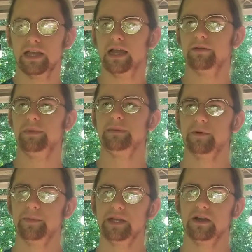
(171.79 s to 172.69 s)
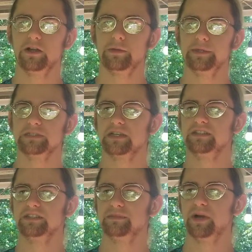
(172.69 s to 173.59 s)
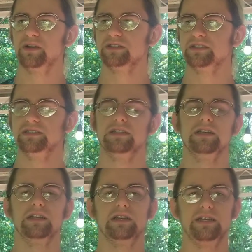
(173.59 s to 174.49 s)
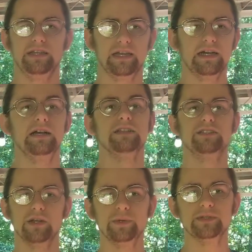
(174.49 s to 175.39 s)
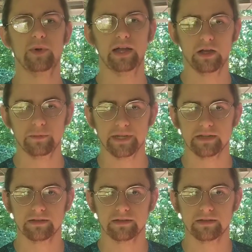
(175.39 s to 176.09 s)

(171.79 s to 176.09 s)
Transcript: And people have made arguments because it's partisan. Yeah, so is Wyoming.